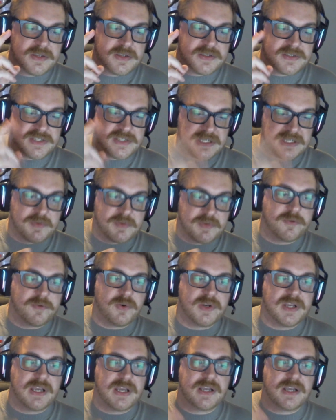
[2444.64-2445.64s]
Cinema
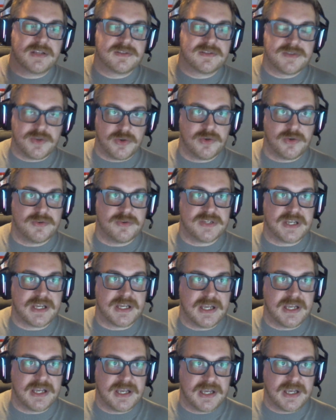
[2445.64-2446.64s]
4D to
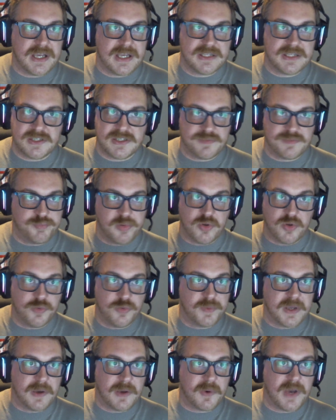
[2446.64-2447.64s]
Houdini, it just blew
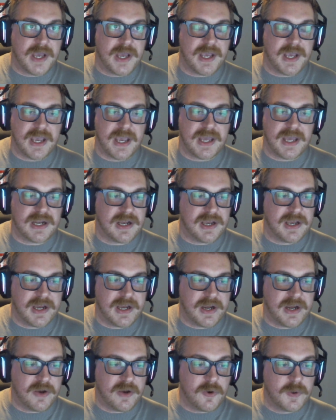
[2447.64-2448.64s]
me away, and
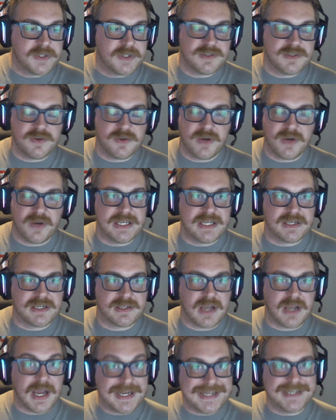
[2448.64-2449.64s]
I always knew I
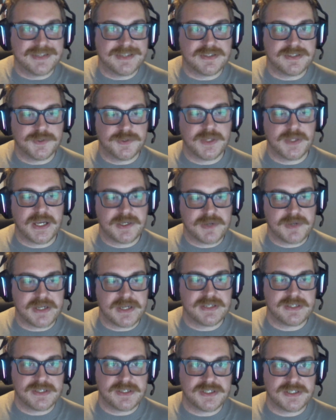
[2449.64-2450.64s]
needed to do that
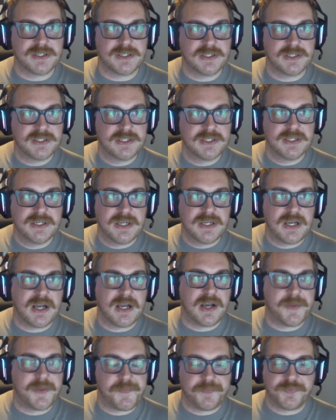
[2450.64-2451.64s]
transition.
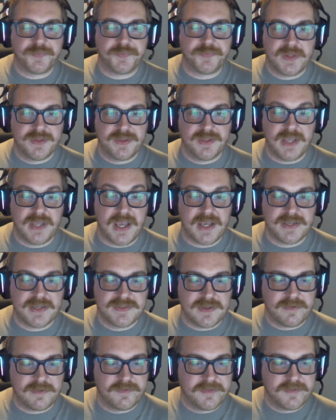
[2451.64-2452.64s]
Yeah,
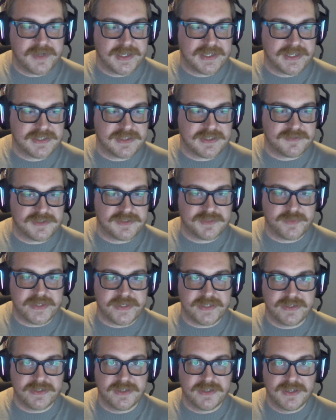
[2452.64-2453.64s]
so I guess I've just
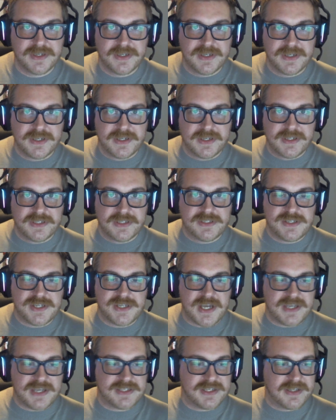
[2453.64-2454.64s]
been
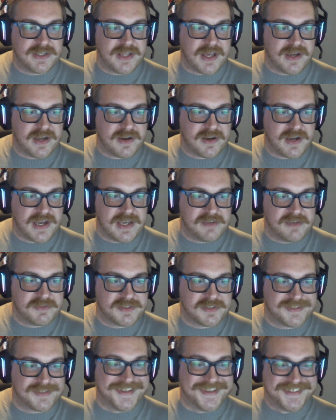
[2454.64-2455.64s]
chasing that high ever
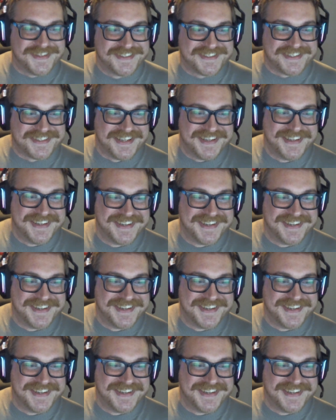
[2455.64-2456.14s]
since.